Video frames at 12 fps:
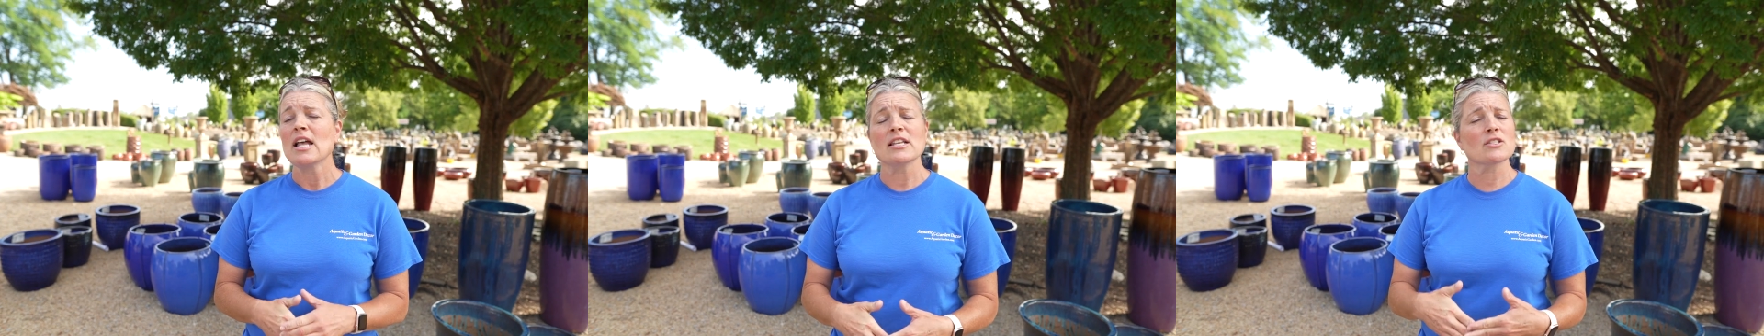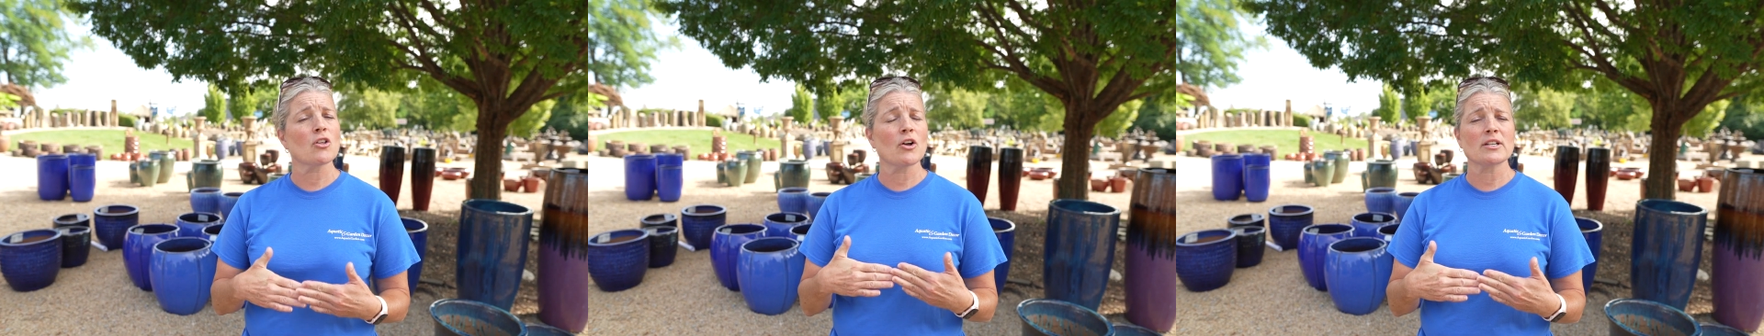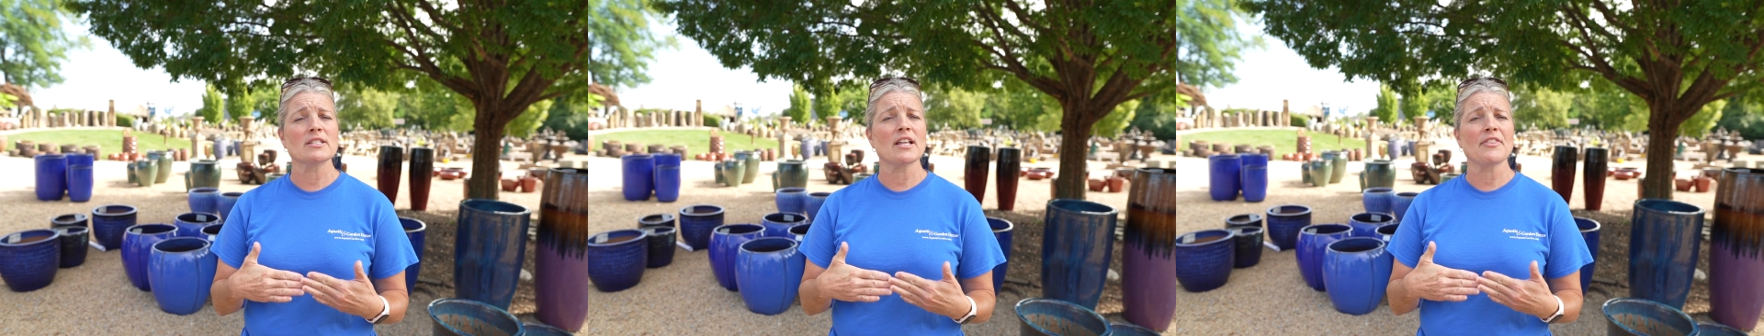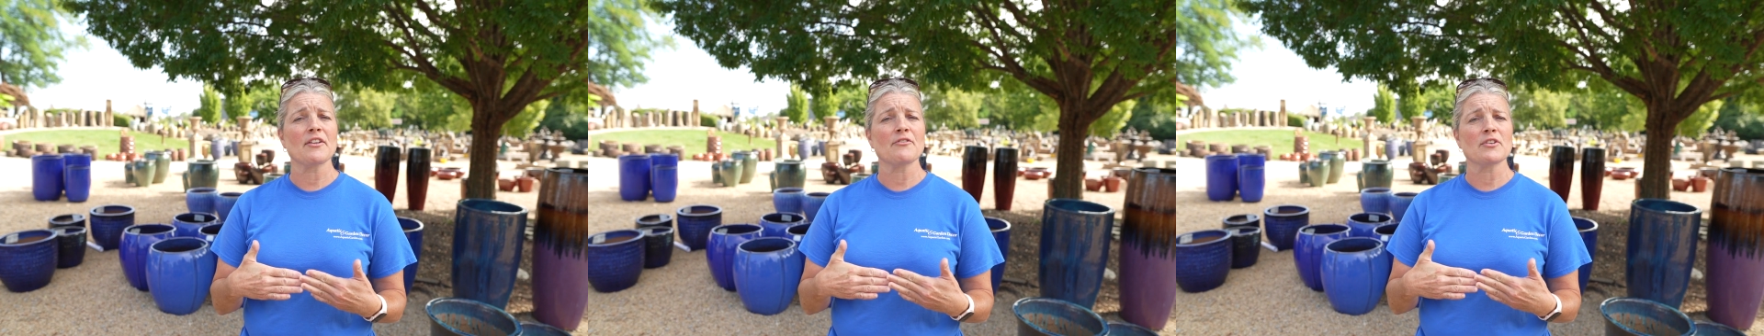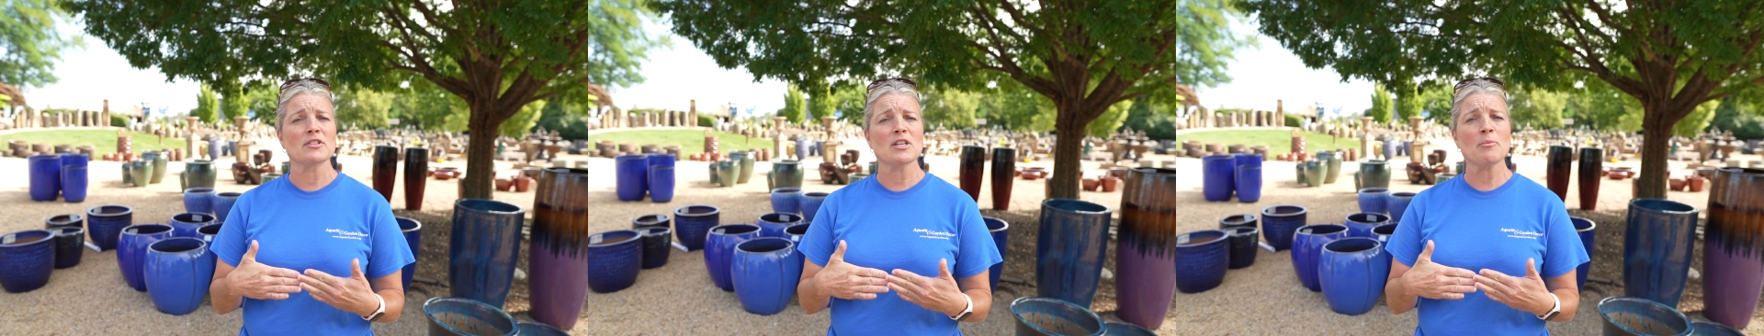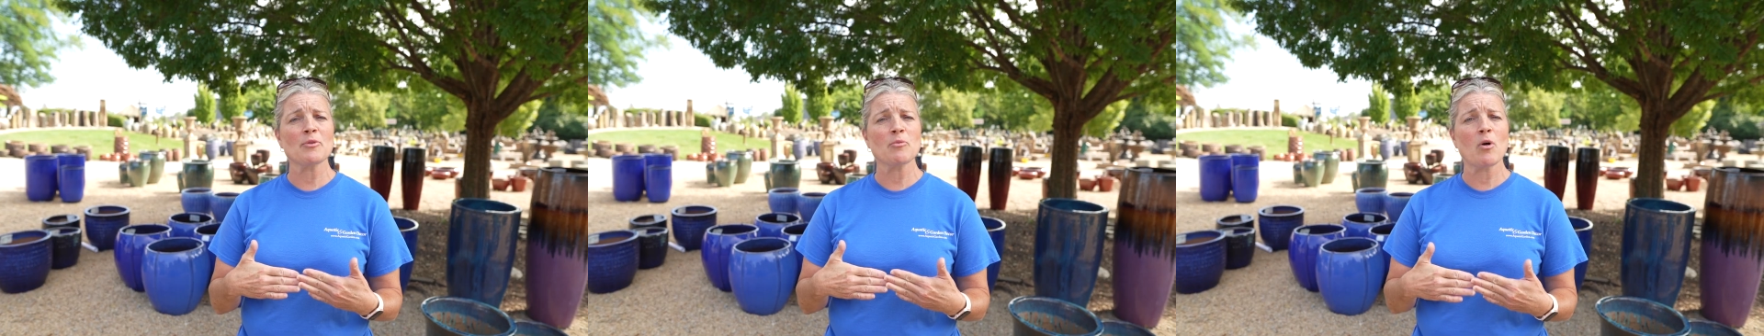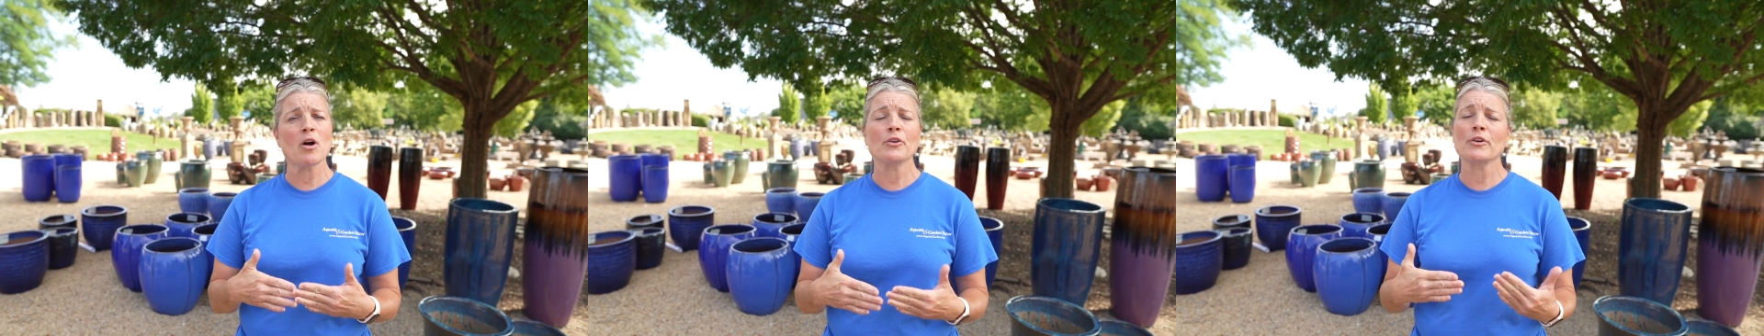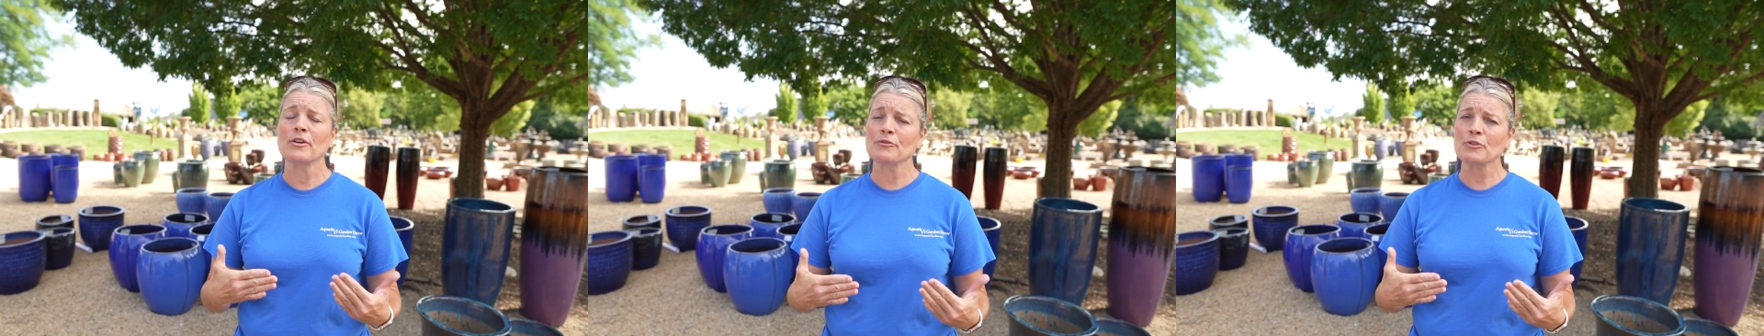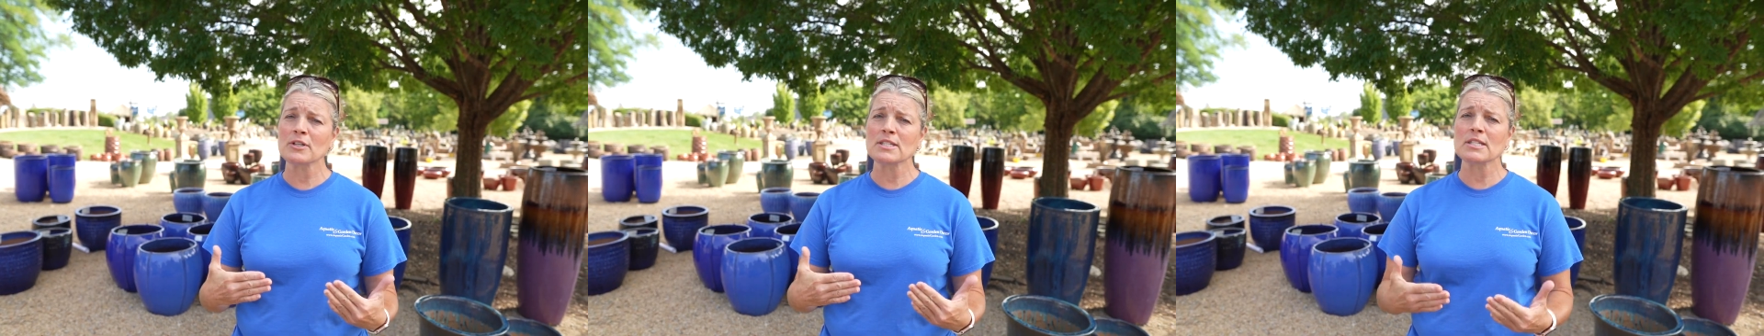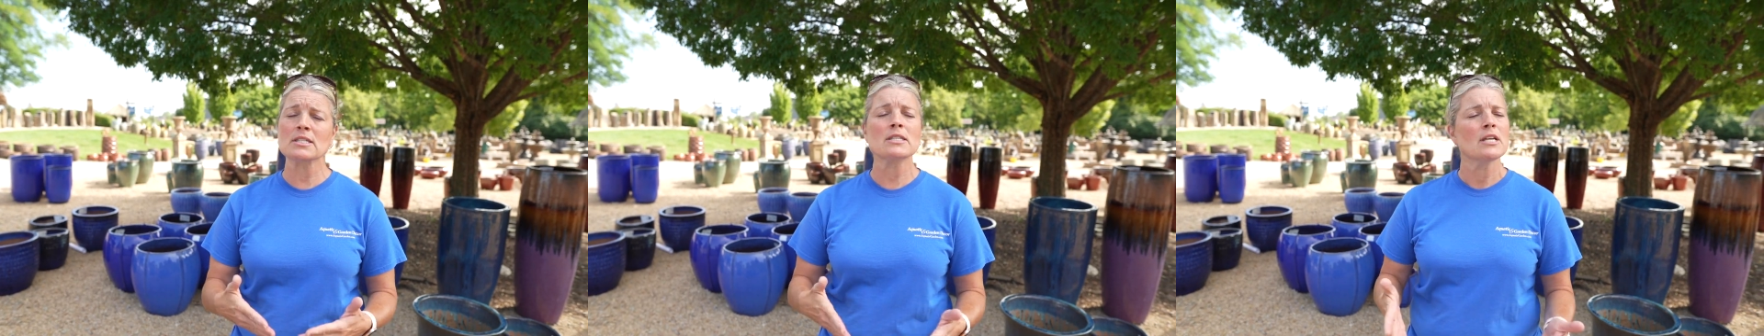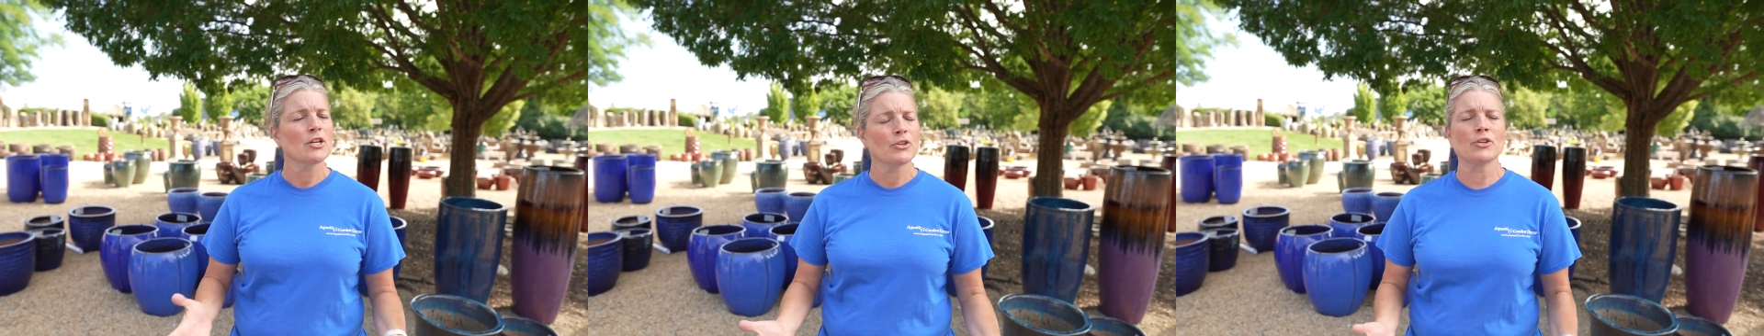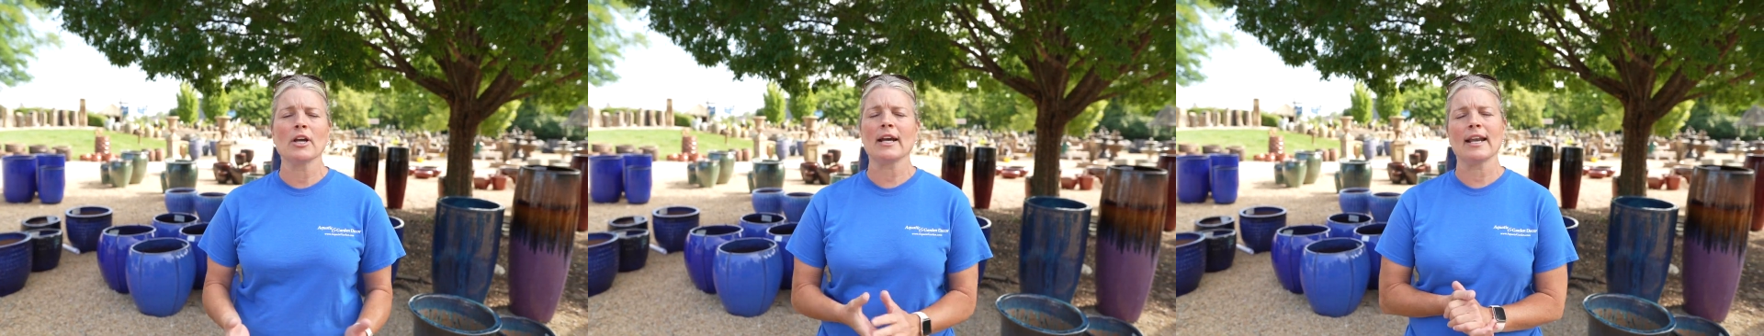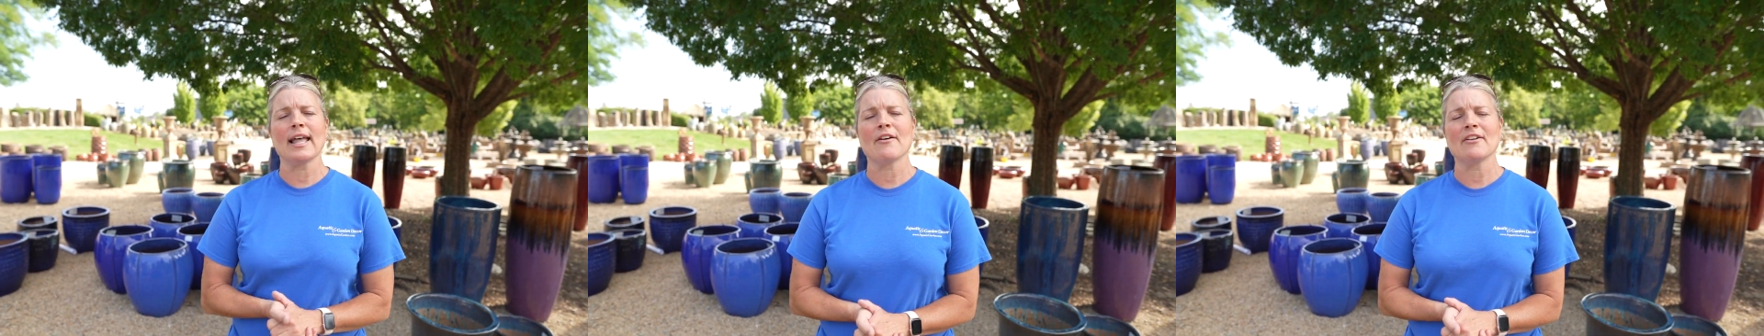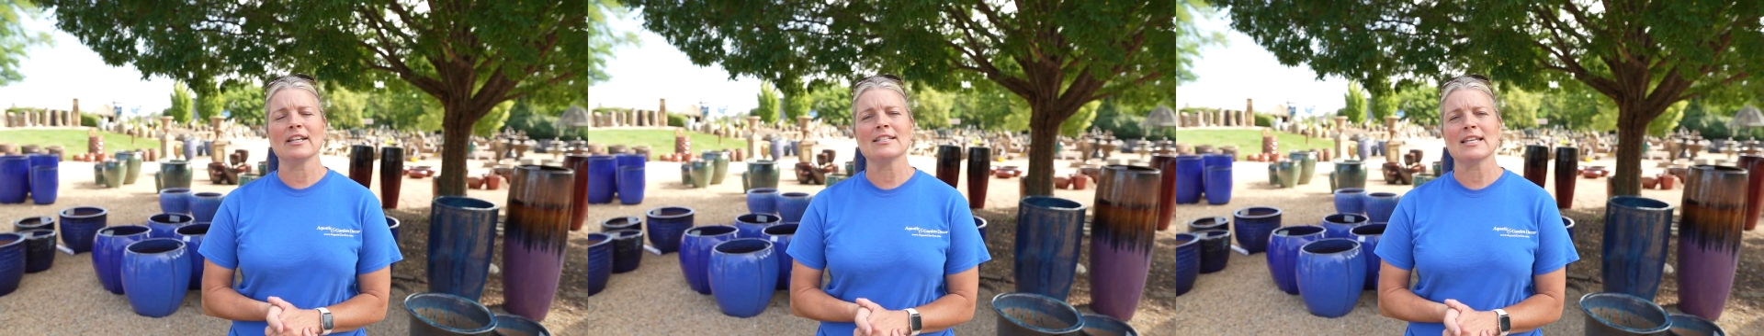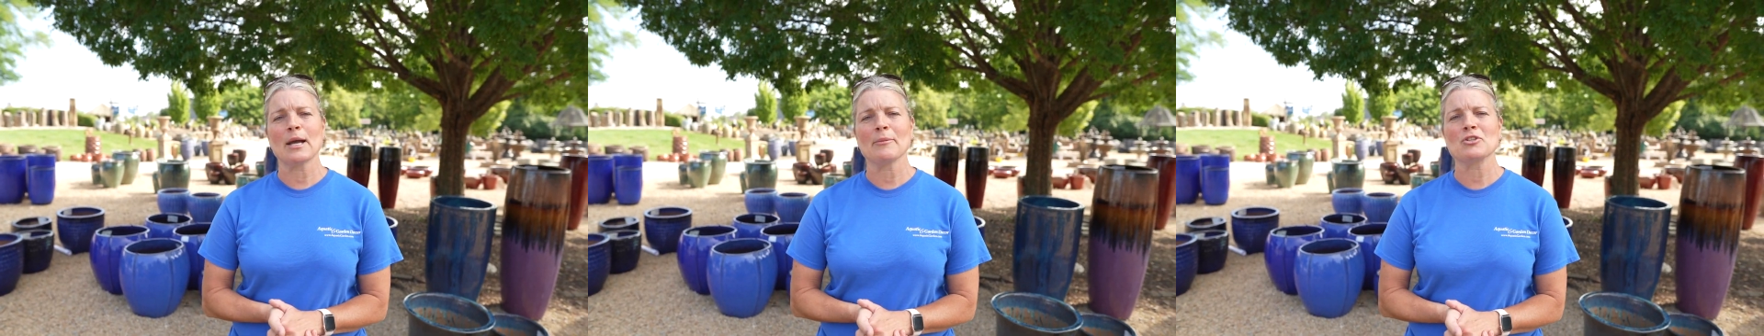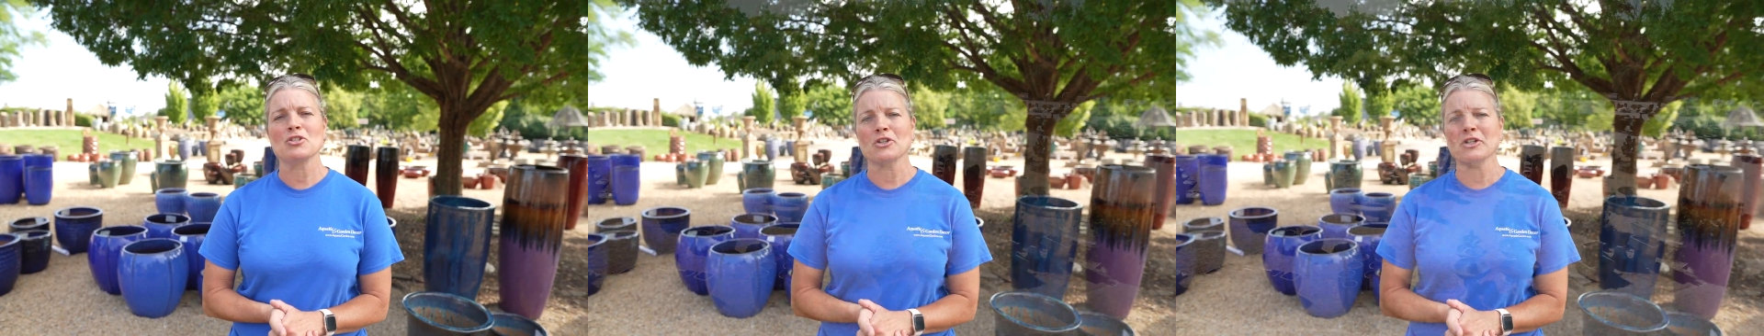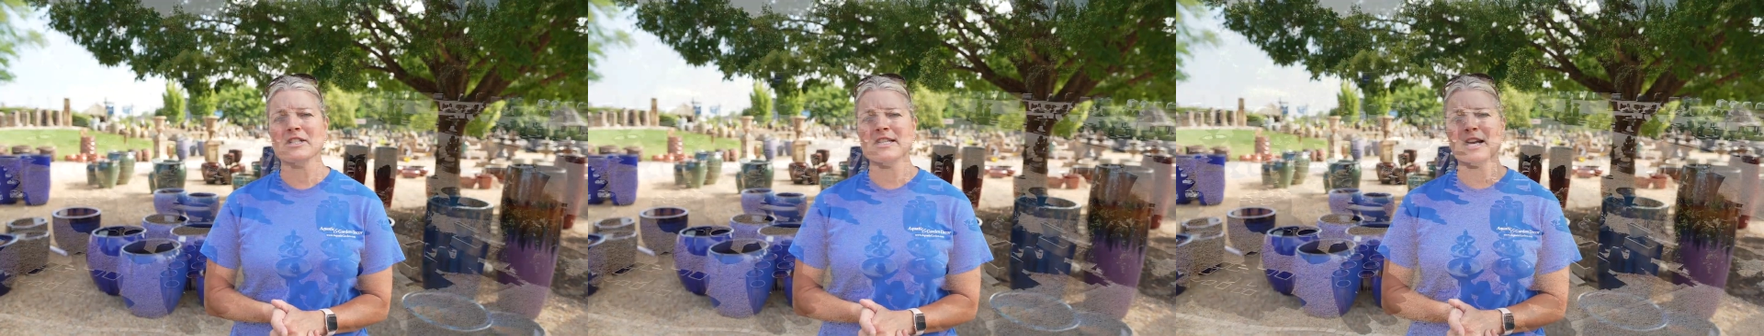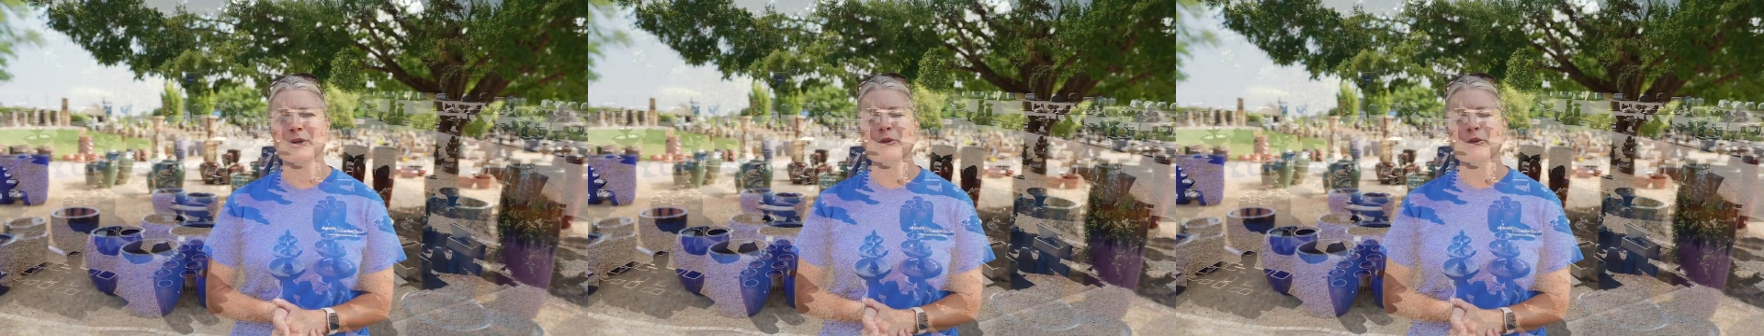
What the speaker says: As long as nothing fills up with water and freezes, you're not going to have any damage to your container